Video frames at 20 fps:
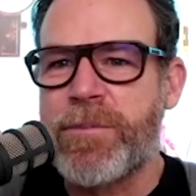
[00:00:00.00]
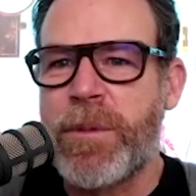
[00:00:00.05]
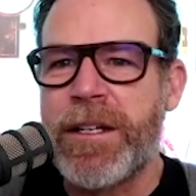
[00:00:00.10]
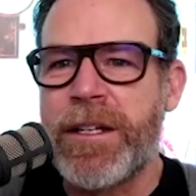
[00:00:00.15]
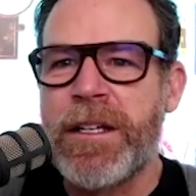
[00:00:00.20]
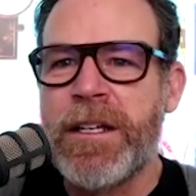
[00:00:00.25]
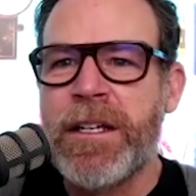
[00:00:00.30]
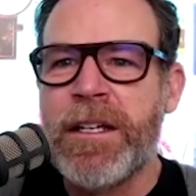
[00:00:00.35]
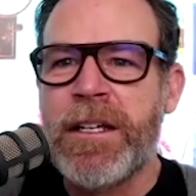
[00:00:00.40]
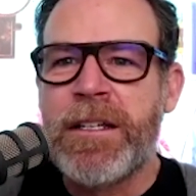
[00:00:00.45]

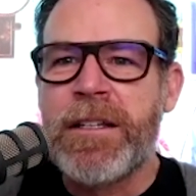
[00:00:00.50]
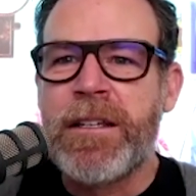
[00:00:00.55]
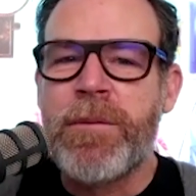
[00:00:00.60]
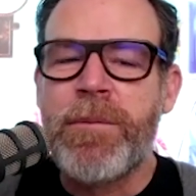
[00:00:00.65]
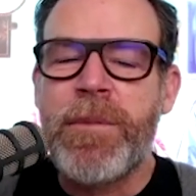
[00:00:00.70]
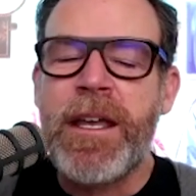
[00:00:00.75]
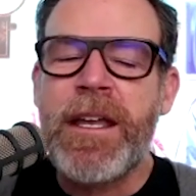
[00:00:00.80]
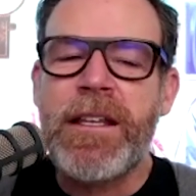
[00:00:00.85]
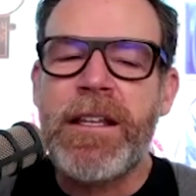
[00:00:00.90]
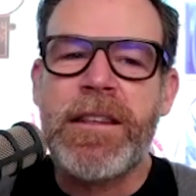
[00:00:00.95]
But the
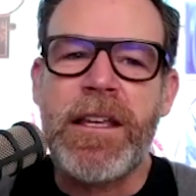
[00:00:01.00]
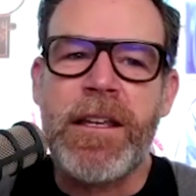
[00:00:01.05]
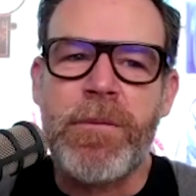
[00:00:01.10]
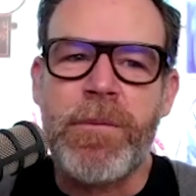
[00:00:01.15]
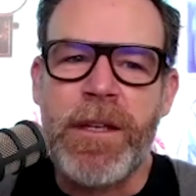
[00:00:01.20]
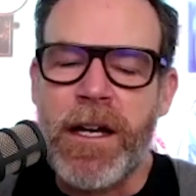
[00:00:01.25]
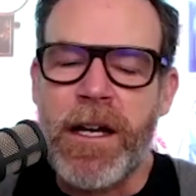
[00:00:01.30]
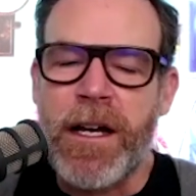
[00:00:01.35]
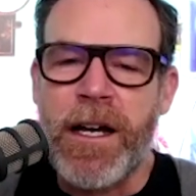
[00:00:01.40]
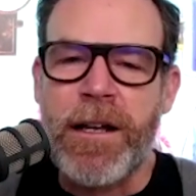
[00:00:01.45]
main thing
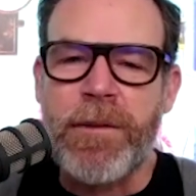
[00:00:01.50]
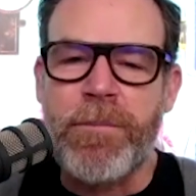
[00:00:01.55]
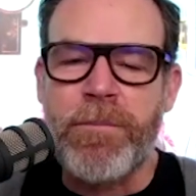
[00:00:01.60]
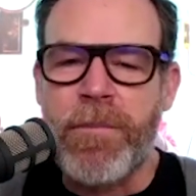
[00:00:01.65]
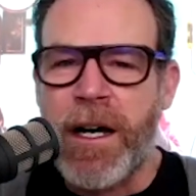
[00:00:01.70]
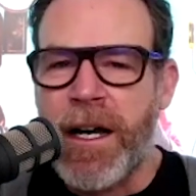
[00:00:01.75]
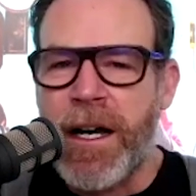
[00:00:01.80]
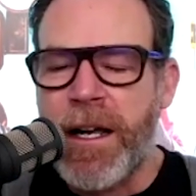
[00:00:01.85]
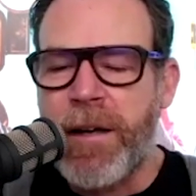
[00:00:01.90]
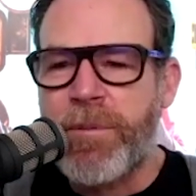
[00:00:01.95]
behind
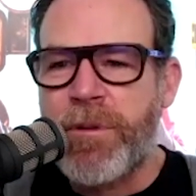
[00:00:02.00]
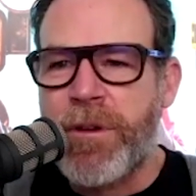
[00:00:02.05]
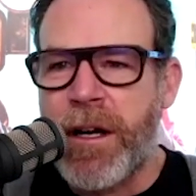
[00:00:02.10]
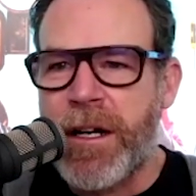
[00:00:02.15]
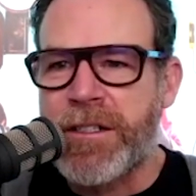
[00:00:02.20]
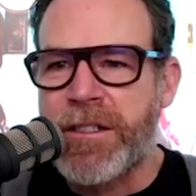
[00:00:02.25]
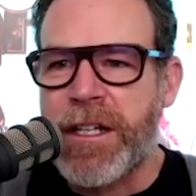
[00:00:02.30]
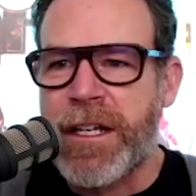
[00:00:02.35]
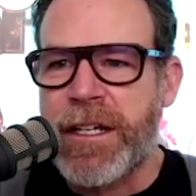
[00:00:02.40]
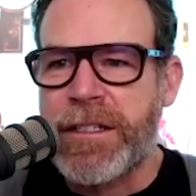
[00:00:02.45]
my
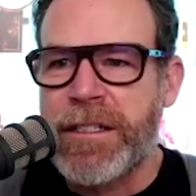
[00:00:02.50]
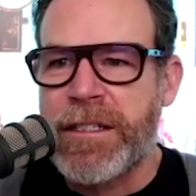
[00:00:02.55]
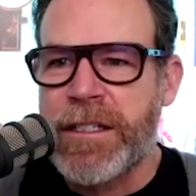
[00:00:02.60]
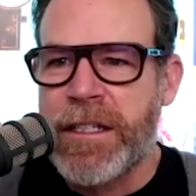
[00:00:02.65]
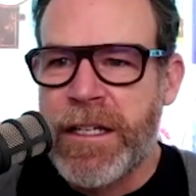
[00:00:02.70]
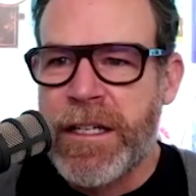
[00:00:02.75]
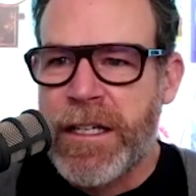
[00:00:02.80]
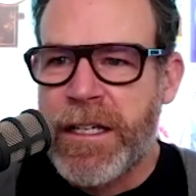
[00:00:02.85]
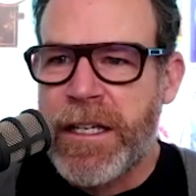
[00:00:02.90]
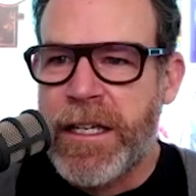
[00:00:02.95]

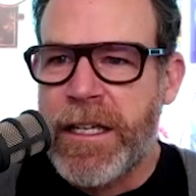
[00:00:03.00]
project